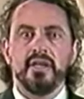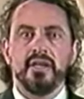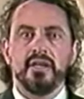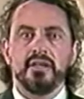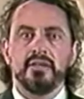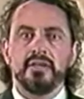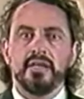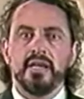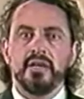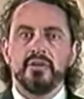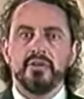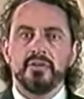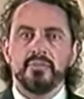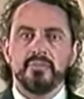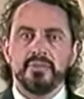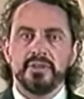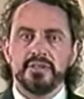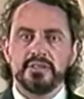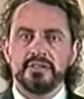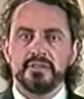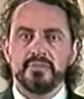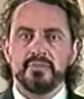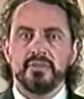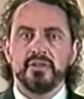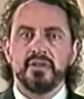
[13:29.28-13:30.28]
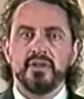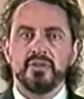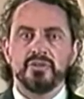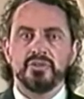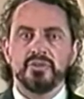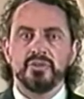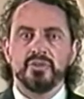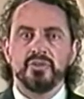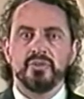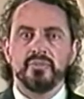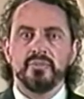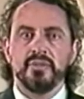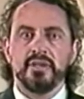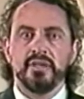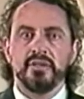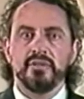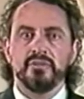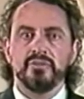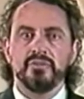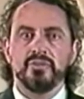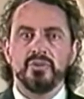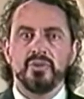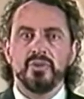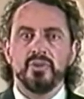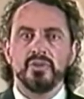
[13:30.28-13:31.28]
Now, epistemological
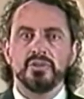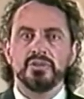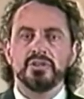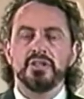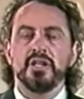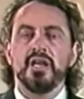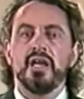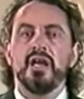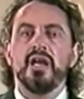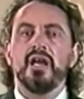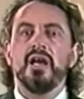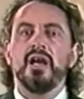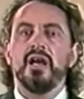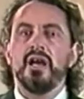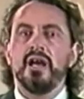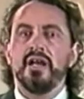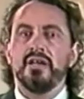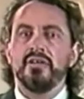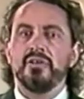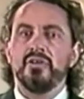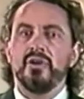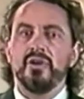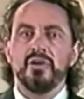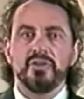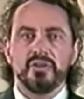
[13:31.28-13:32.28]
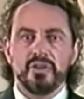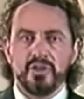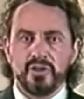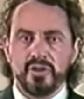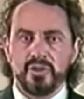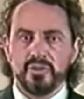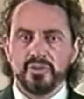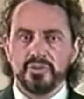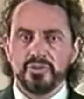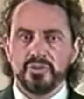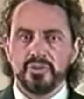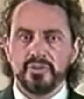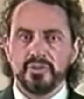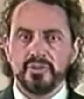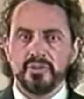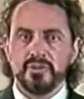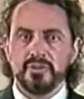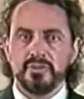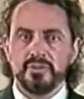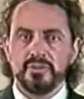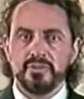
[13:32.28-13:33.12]
metaphors are not cultural